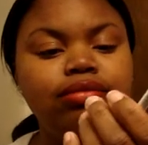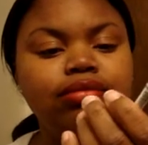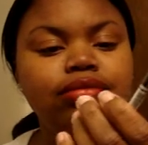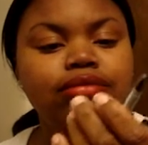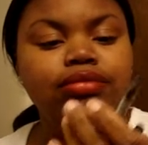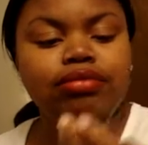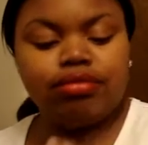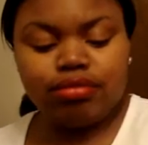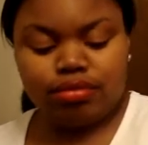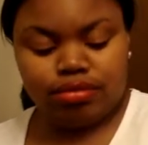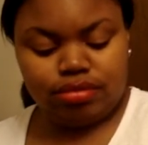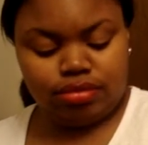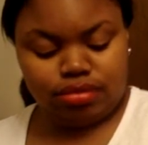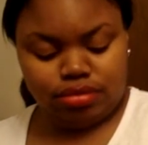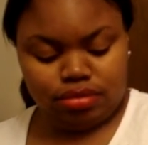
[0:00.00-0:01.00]

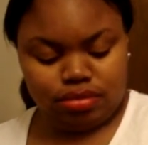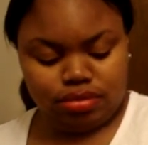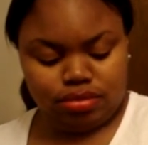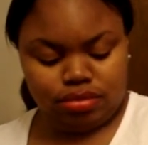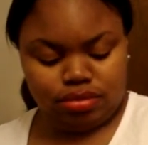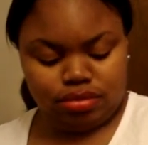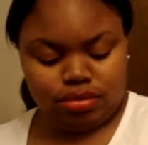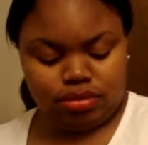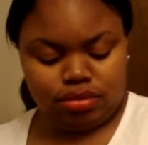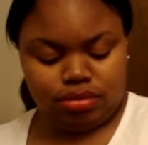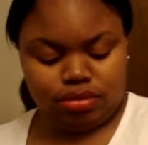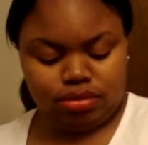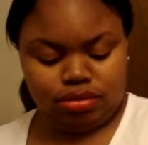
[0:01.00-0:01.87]
(no one is talking)